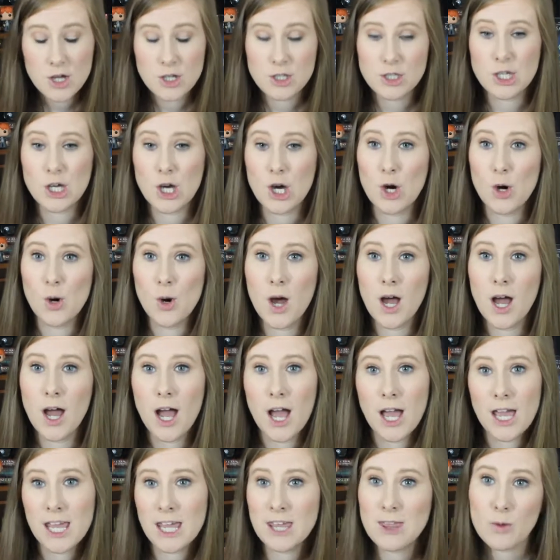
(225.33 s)
So
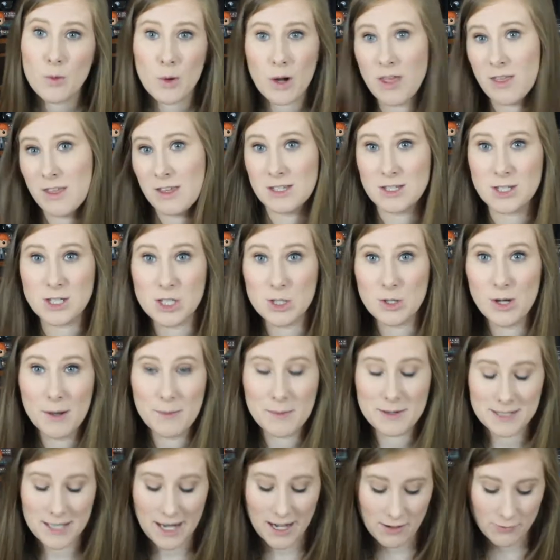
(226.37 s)
either one of these two
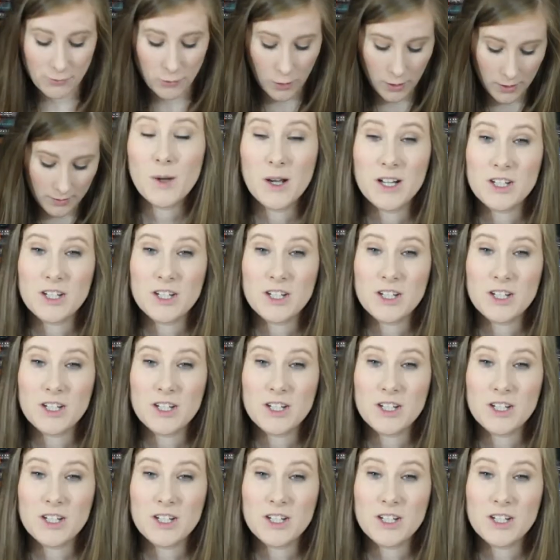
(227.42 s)
I'm excited for.